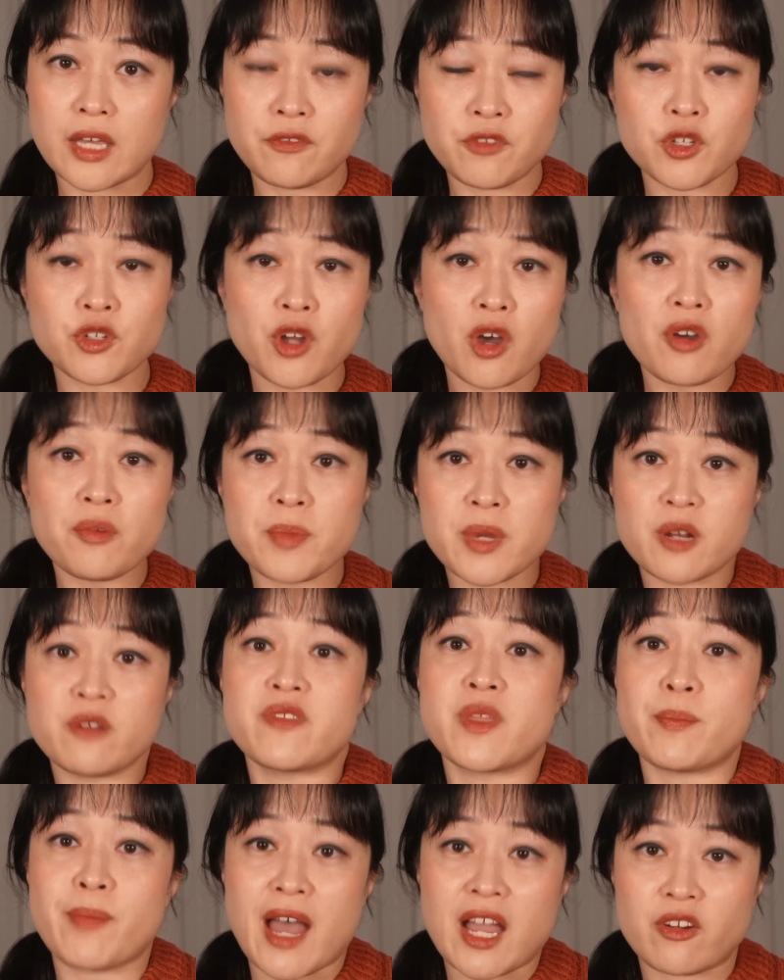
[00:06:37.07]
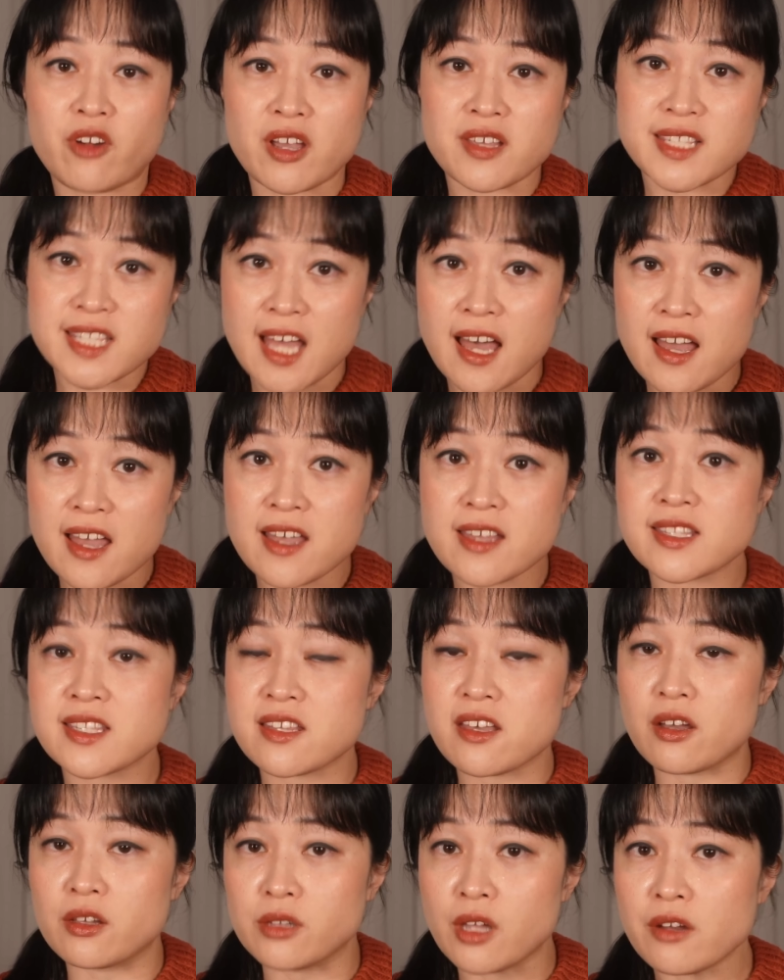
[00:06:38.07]
If you know a bit of the background
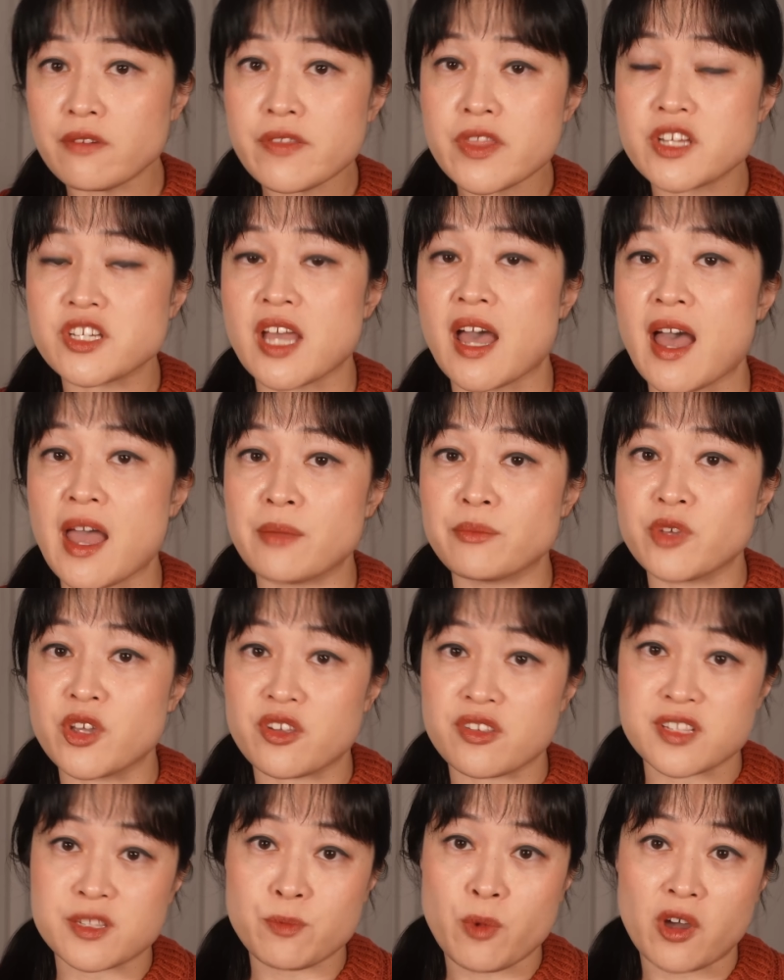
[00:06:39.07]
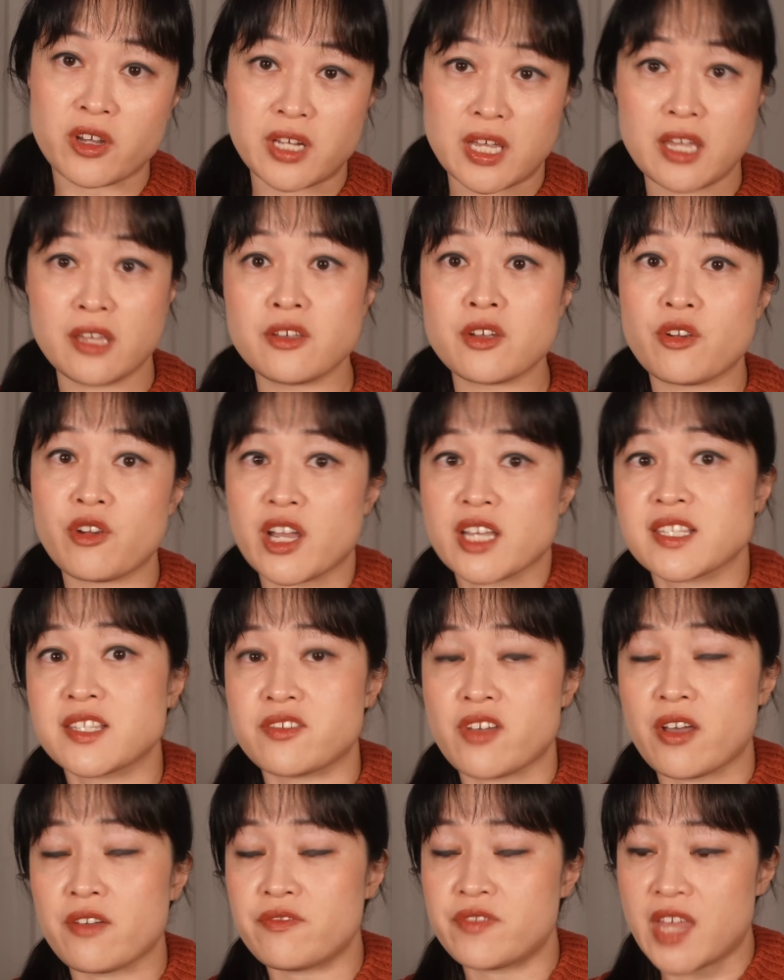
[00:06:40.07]
science, a lot of the time you can spot incorrect
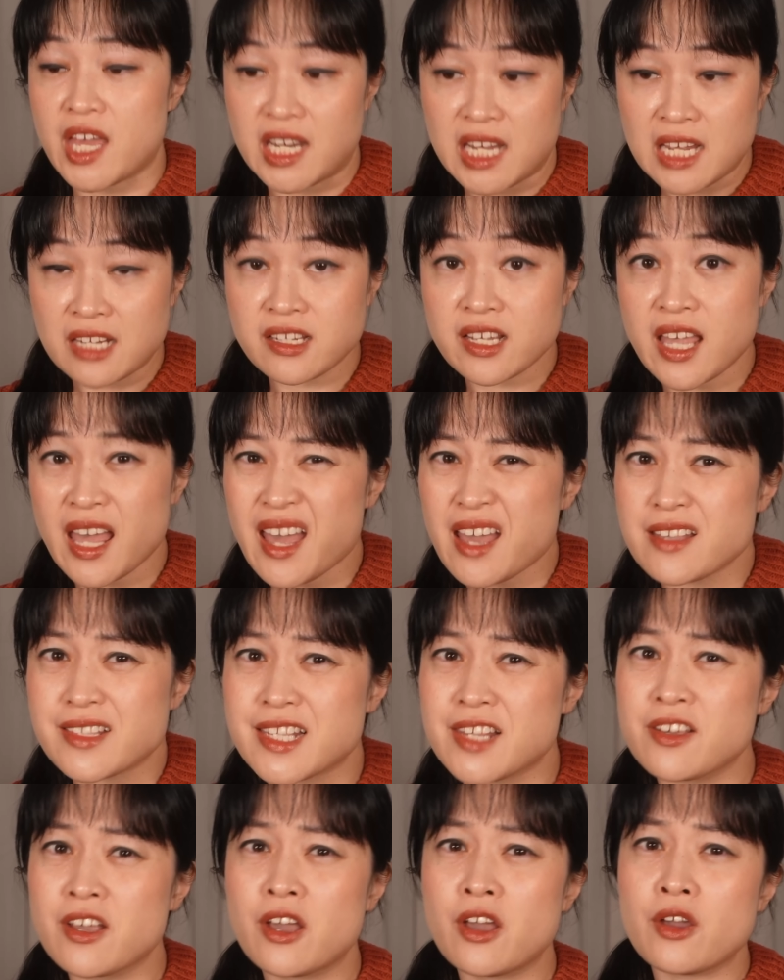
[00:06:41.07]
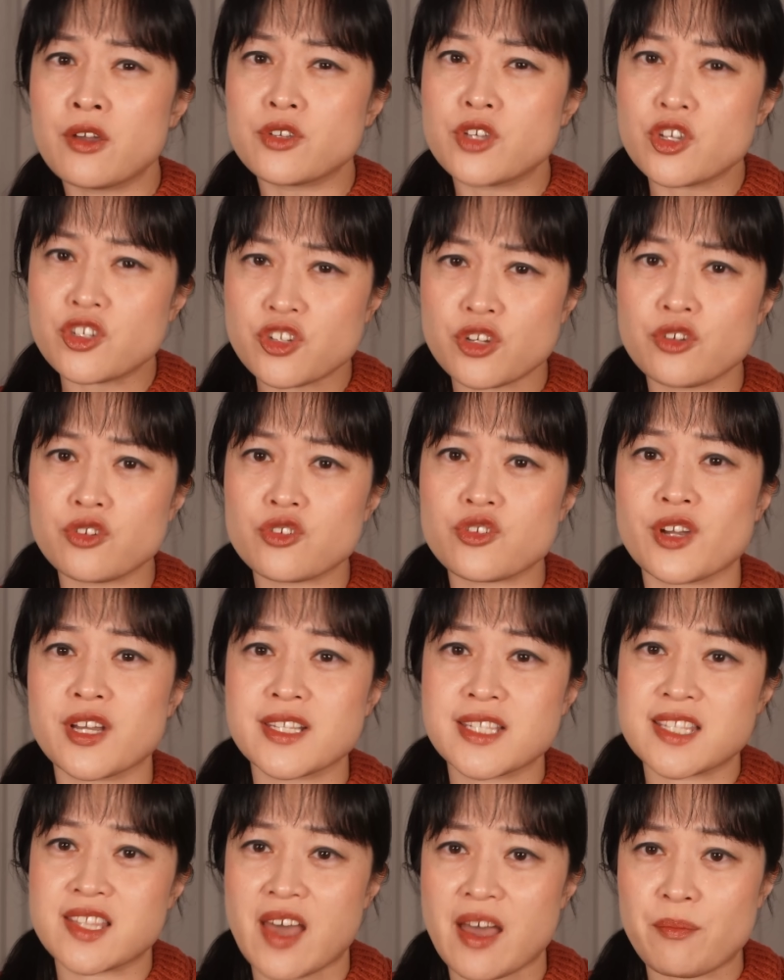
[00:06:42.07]
stuff that indicates you shouldn't
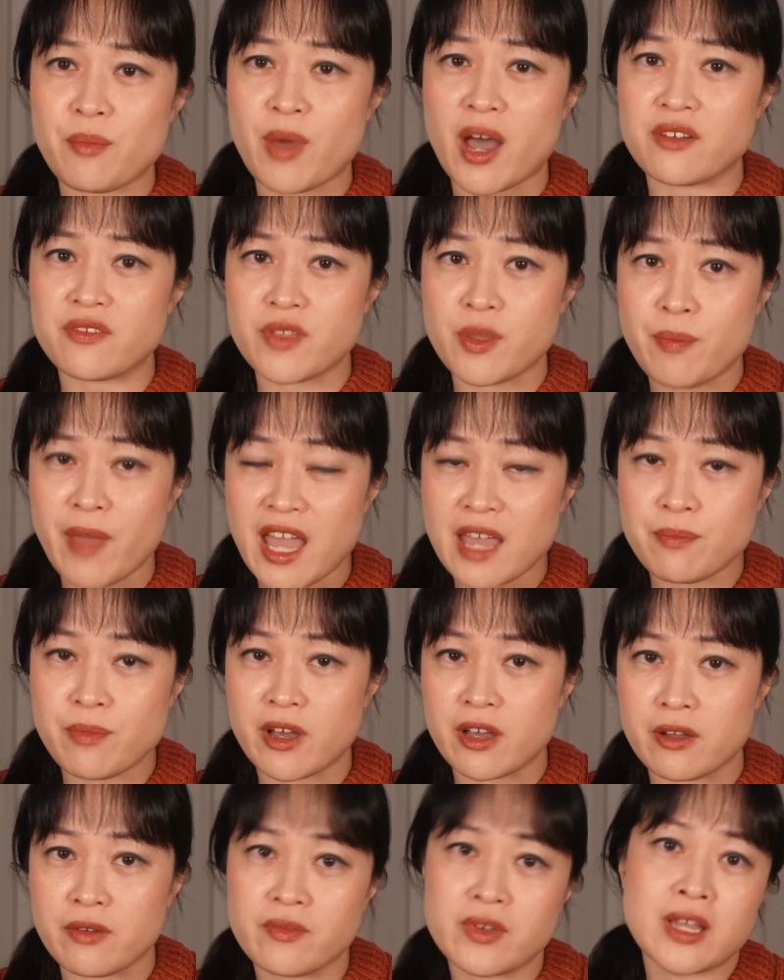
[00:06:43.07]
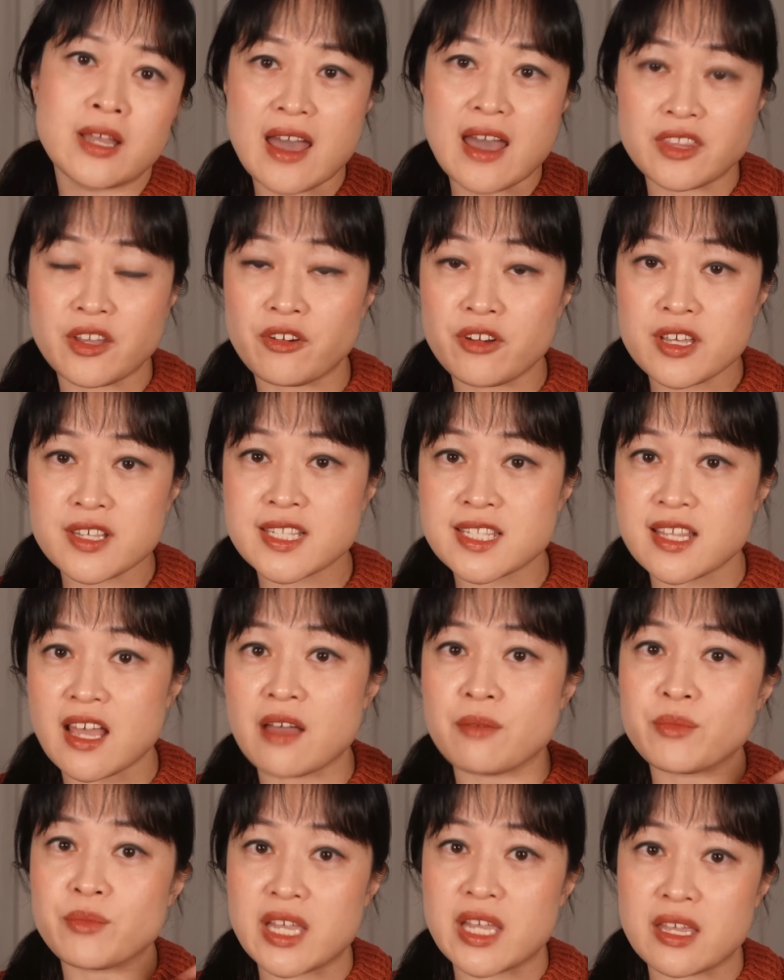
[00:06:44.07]
trust that part of the paper, and there is
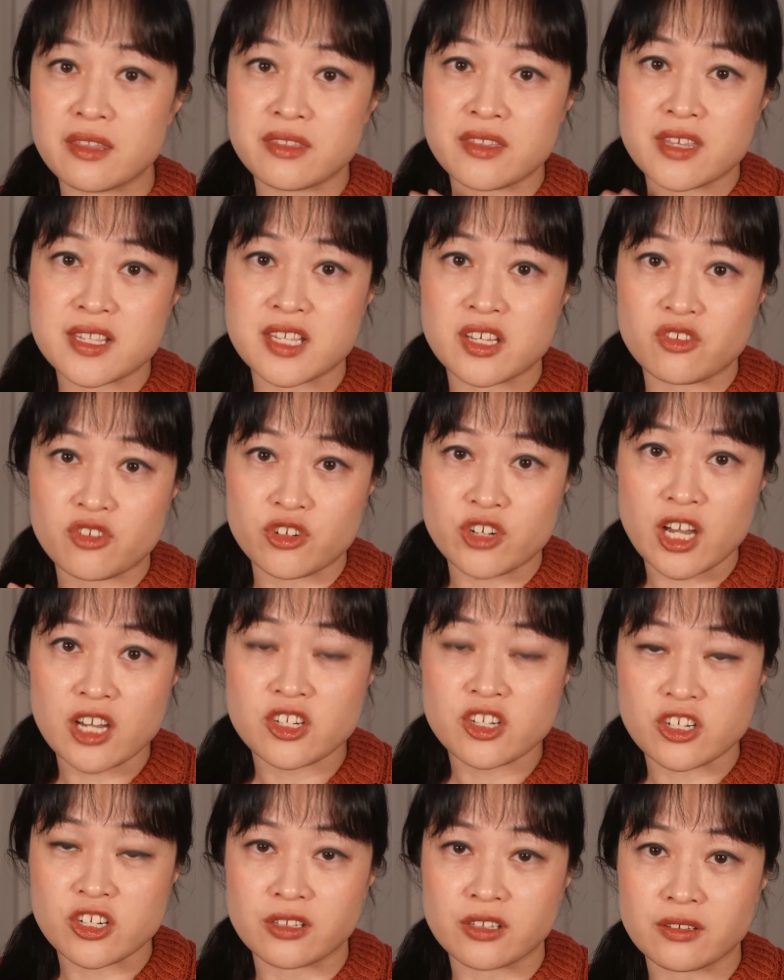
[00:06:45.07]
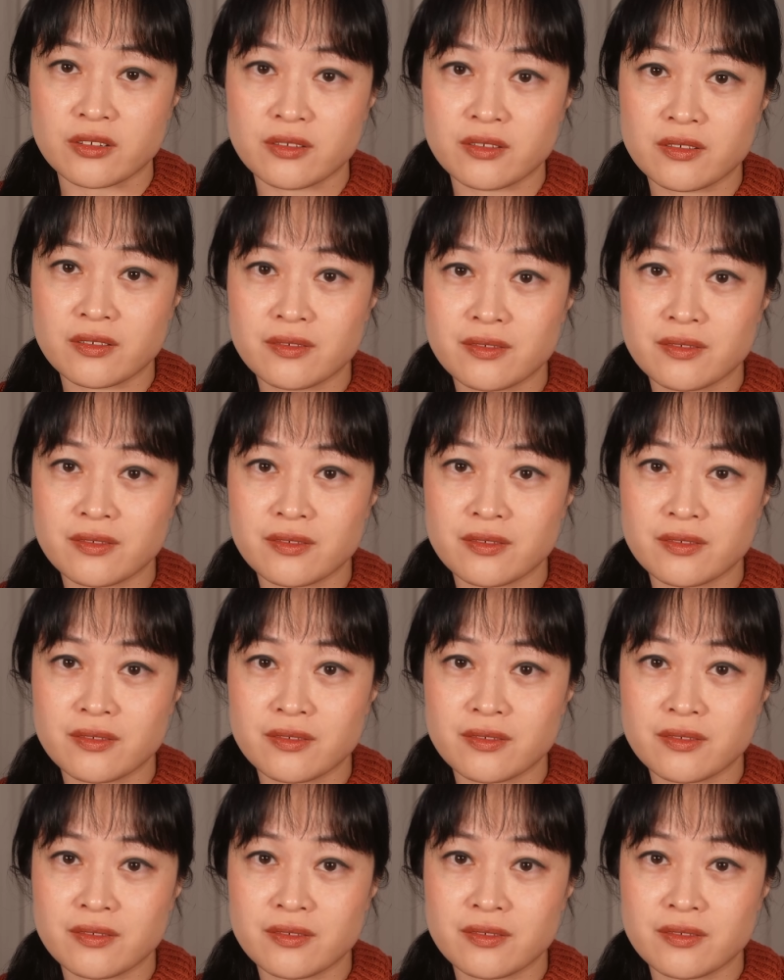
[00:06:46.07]
some in this introduction.